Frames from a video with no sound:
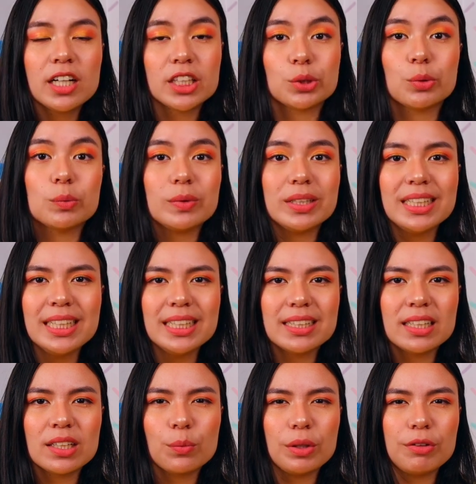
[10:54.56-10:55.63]
Because when we eat
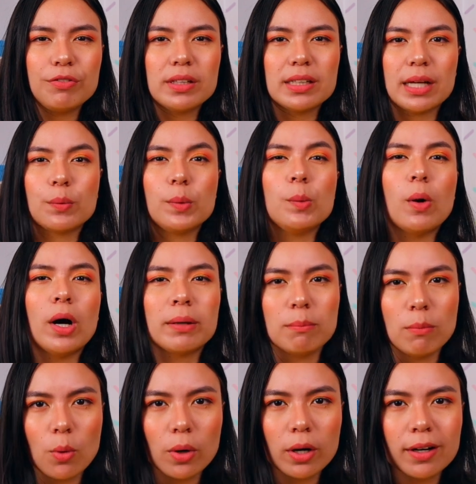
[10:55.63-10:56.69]
it, we feel like we want
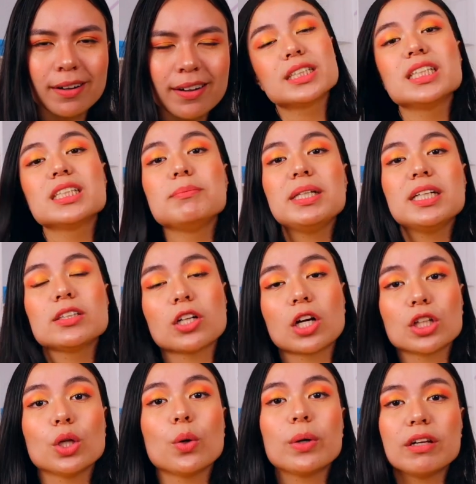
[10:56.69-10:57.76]
more. Because these meals
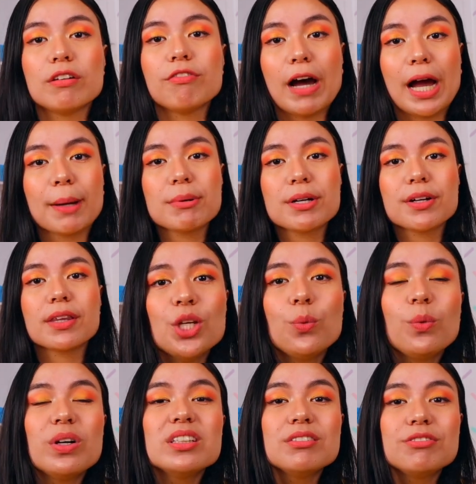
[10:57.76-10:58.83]
are low in fiber, you
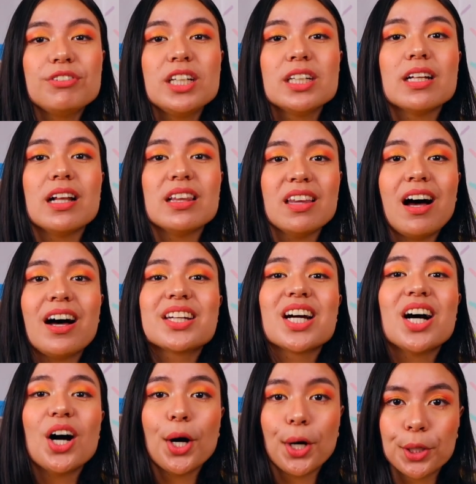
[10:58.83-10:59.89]
will feel a lot
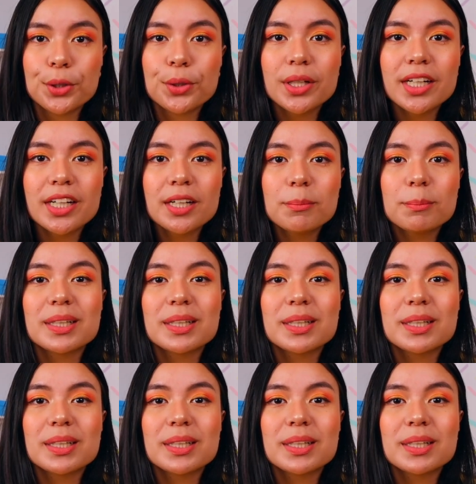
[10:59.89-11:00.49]
hungrier